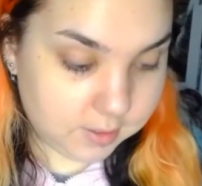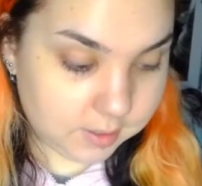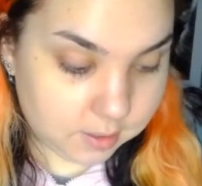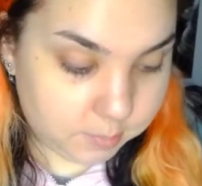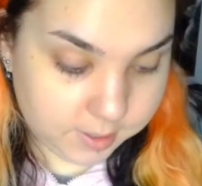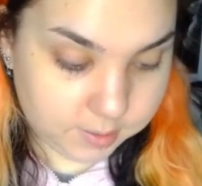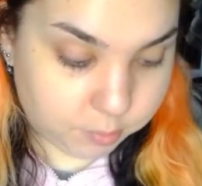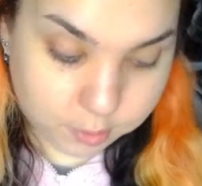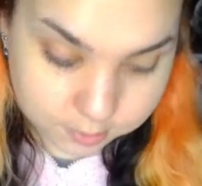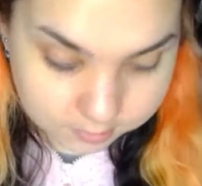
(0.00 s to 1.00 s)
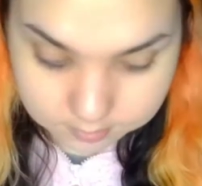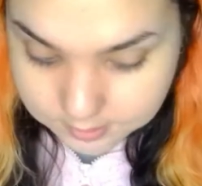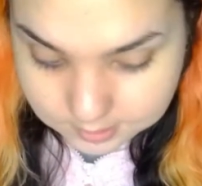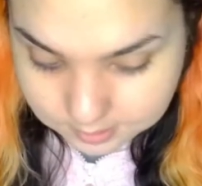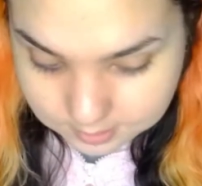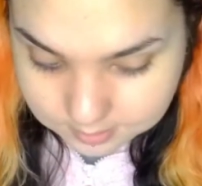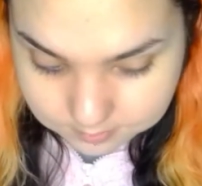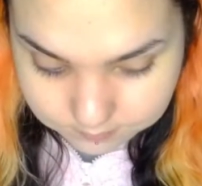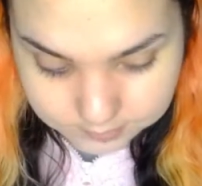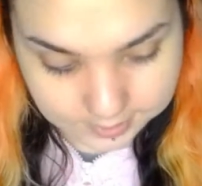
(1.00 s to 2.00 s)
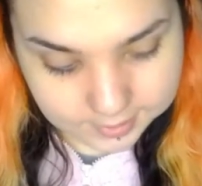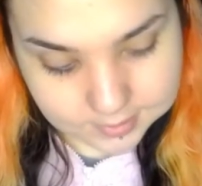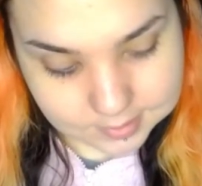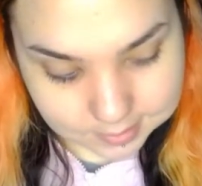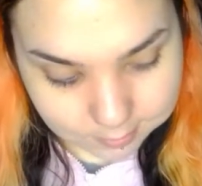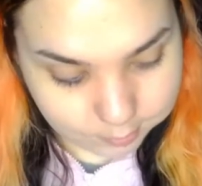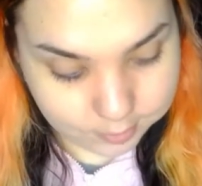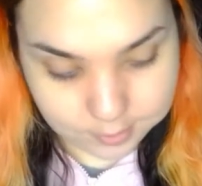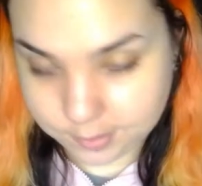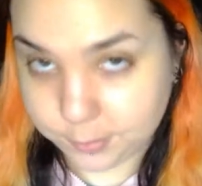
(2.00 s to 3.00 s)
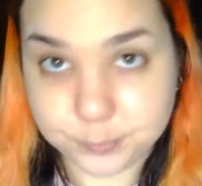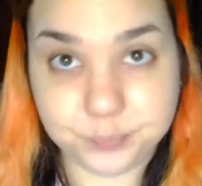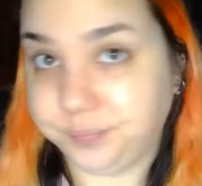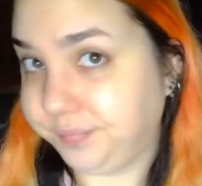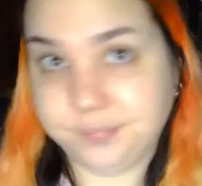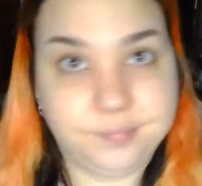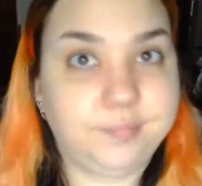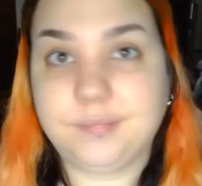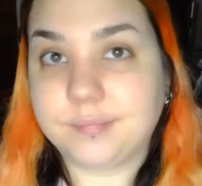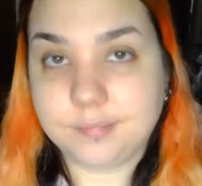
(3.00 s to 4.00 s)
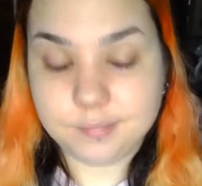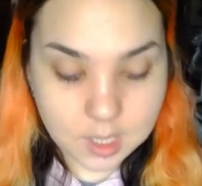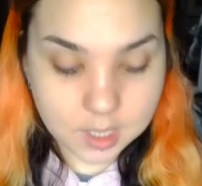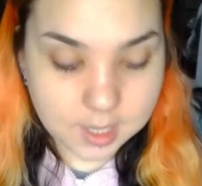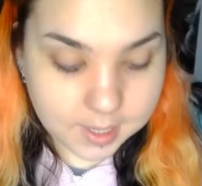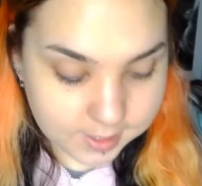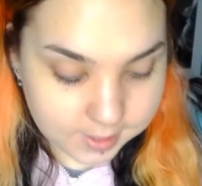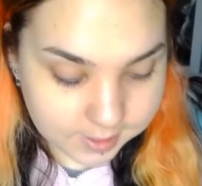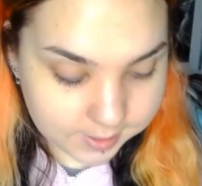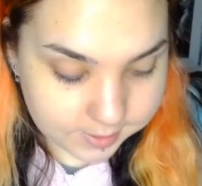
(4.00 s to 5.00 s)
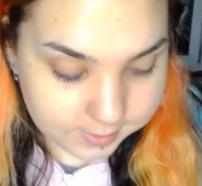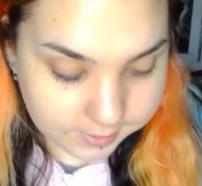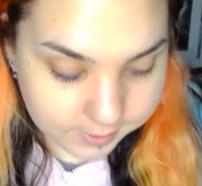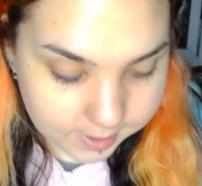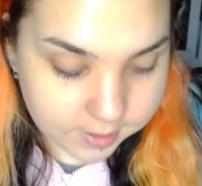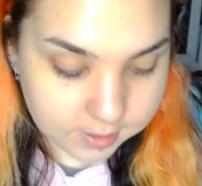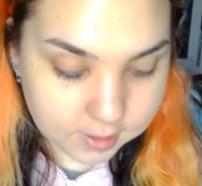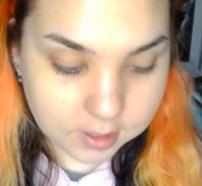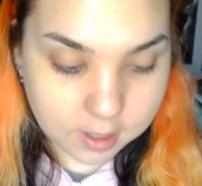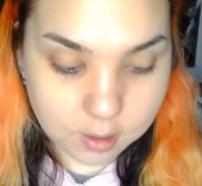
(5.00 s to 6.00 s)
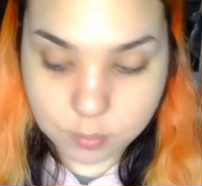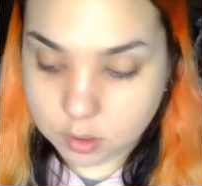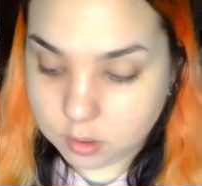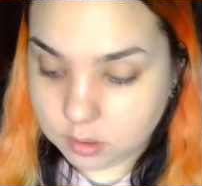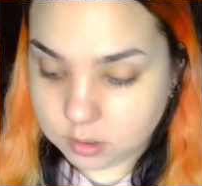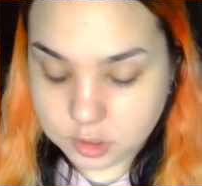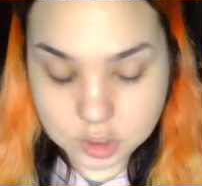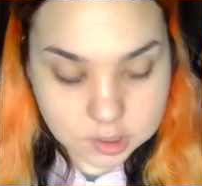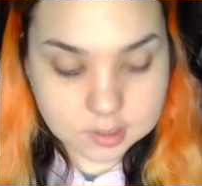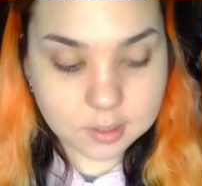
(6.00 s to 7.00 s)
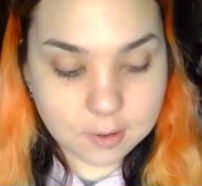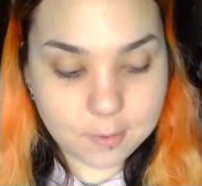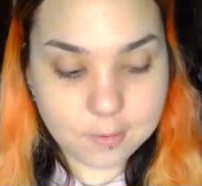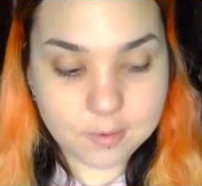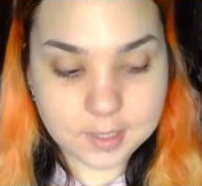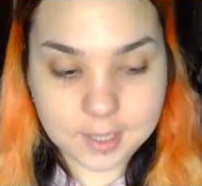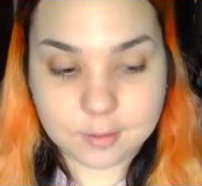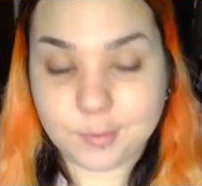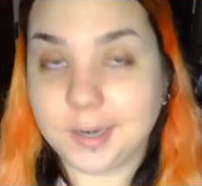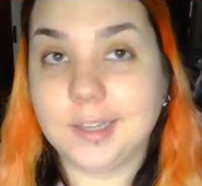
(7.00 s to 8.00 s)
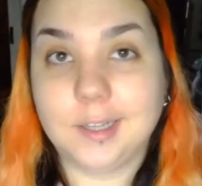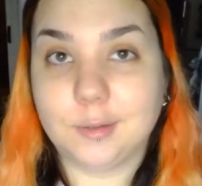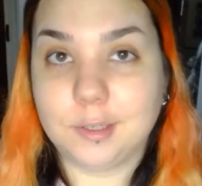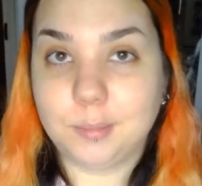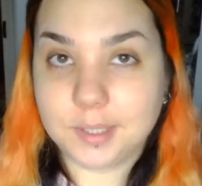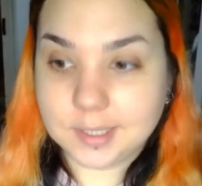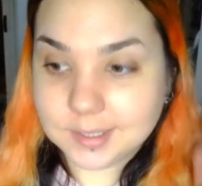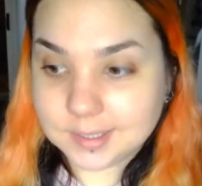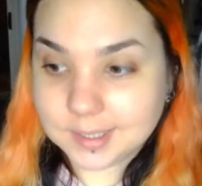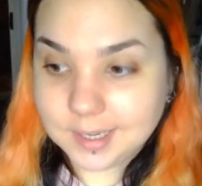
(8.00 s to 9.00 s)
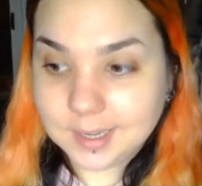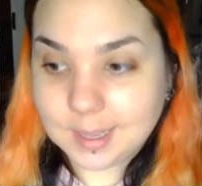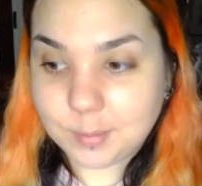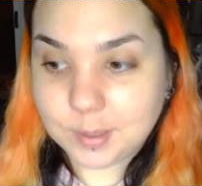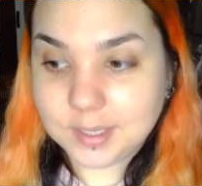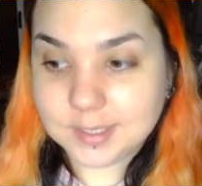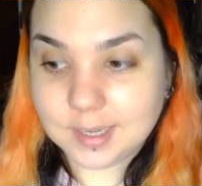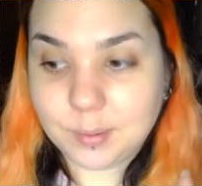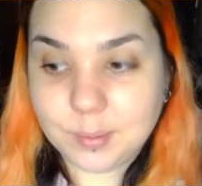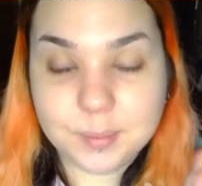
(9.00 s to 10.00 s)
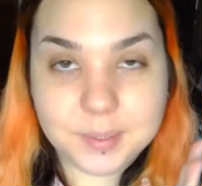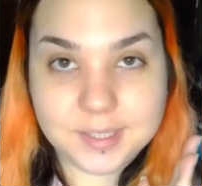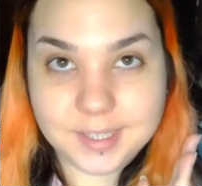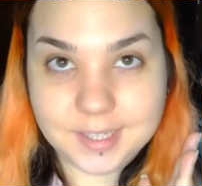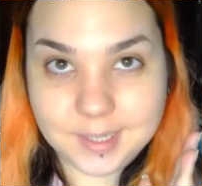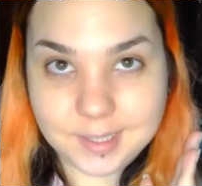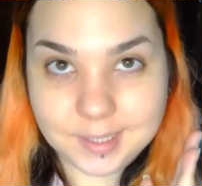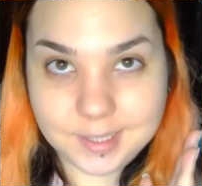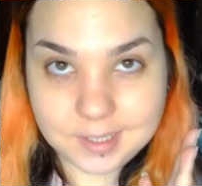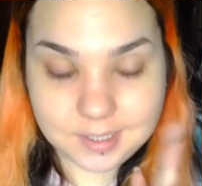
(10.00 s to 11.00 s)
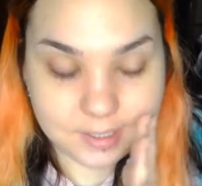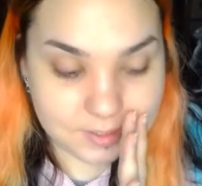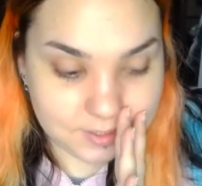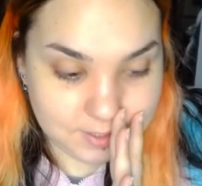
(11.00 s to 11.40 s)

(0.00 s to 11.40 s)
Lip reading: a bad product for that, so you know. And yeah, I will just go get right into it because otherwise I will be sitting in the darkness